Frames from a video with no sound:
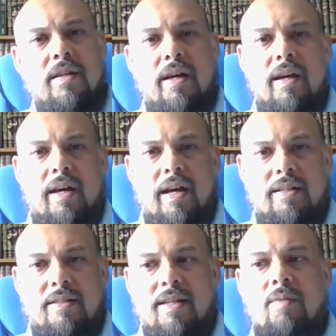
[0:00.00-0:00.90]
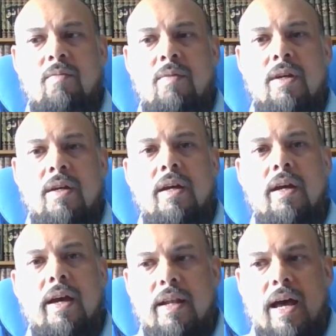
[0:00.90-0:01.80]
uh, at the time. Okay.
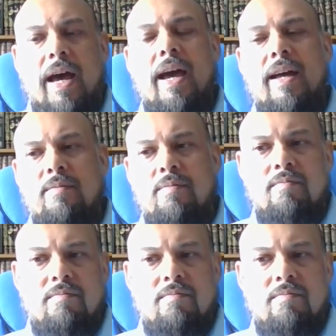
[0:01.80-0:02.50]
And I had